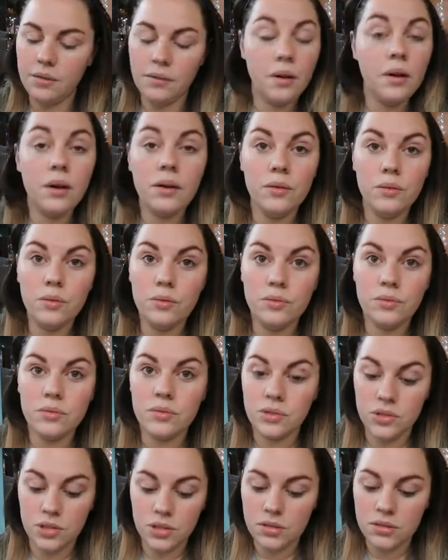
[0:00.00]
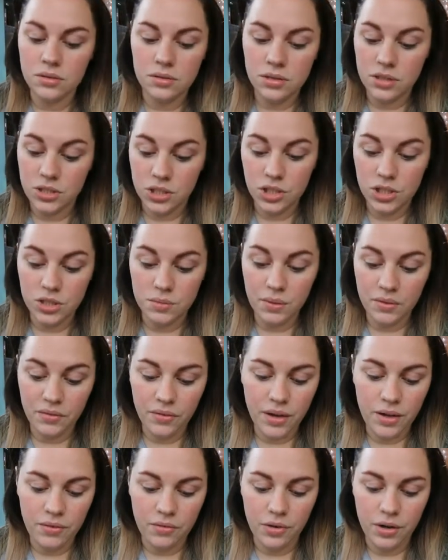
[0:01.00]
No, it's just my
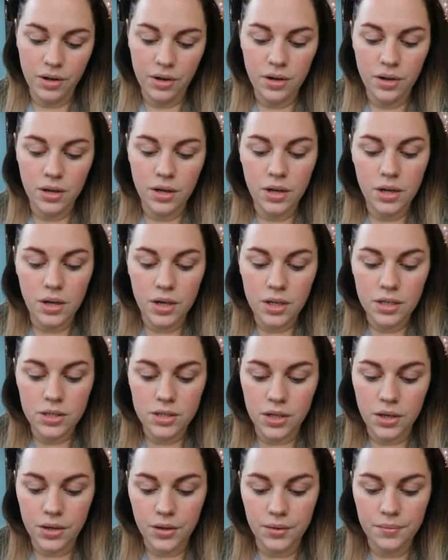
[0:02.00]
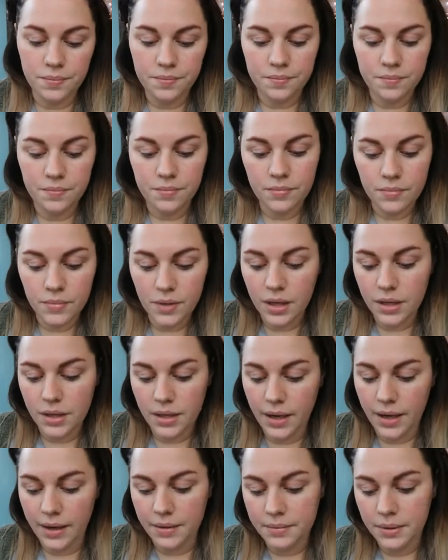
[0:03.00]
favourite. So
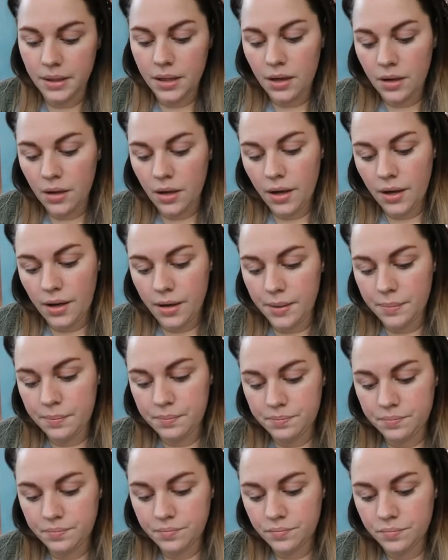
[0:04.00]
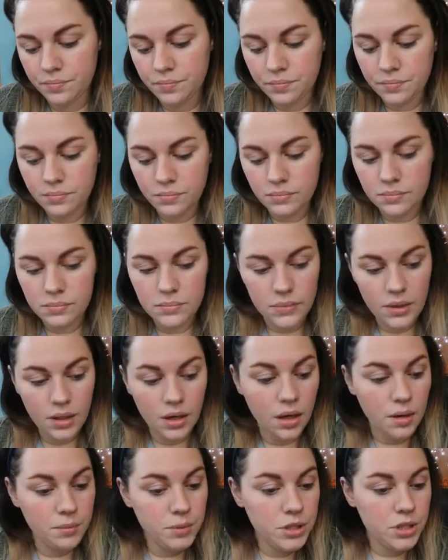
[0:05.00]
yeah, I'm
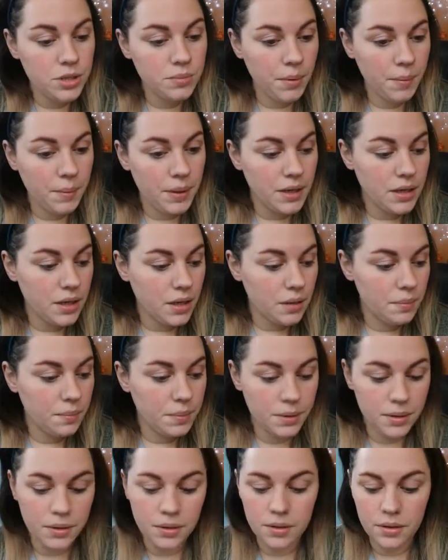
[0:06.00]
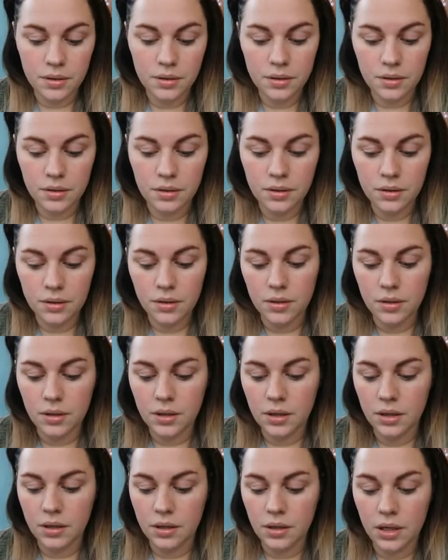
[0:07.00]
going to do my makeup
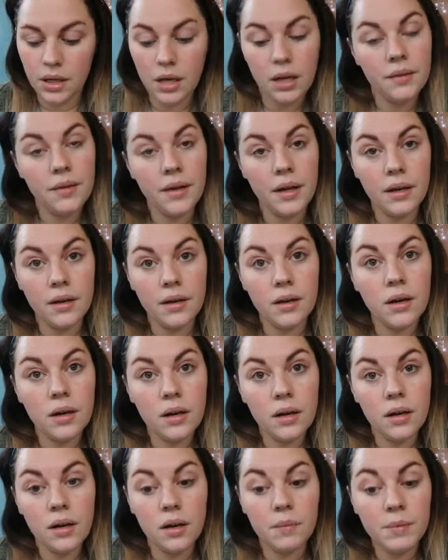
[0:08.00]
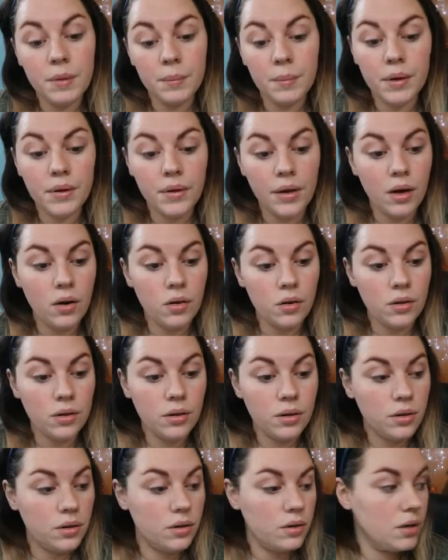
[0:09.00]
and then I'm going to put that on.
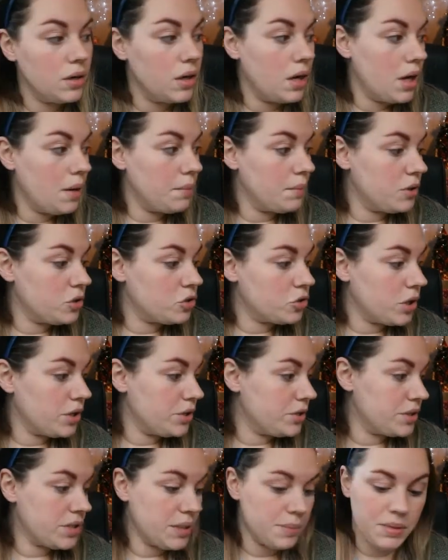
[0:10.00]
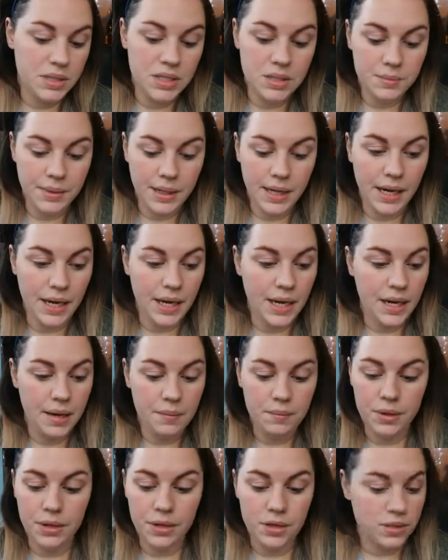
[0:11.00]
I'm going to try and do something to my hair
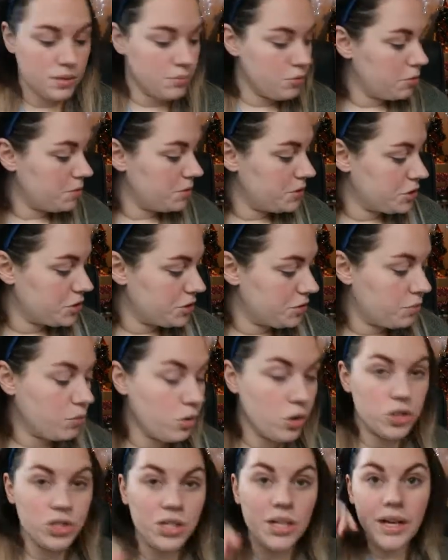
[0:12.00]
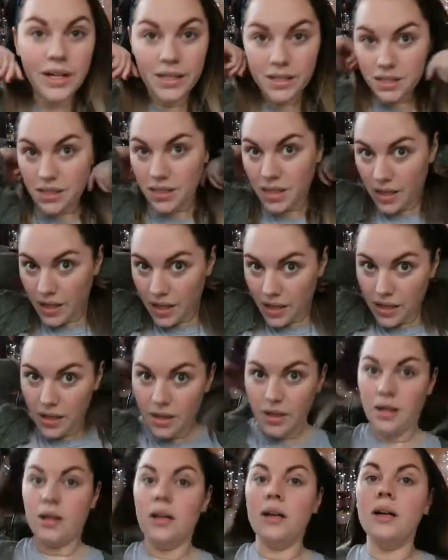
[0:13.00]
because I probably should have washed it yesterday
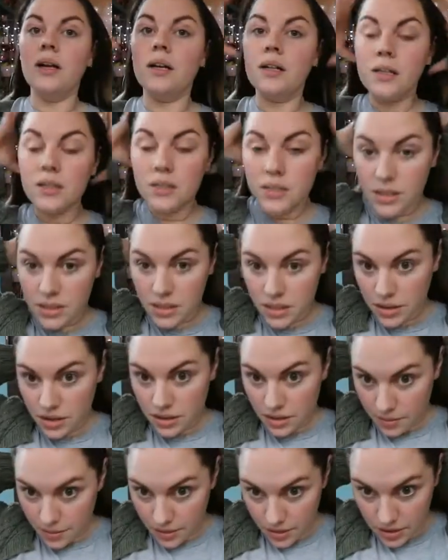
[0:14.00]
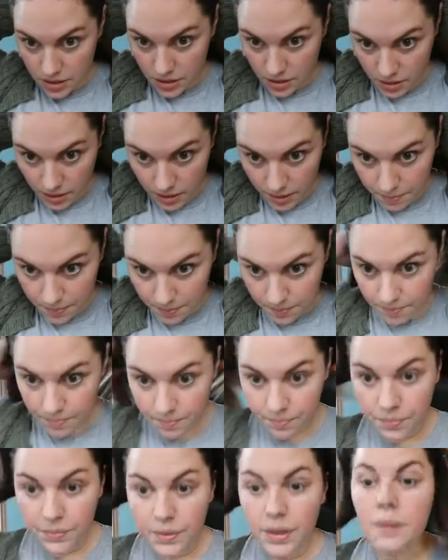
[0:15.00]
and I didn't because I am
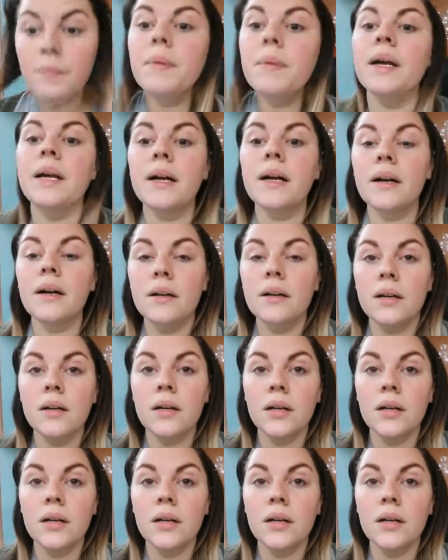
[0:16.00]
a minger.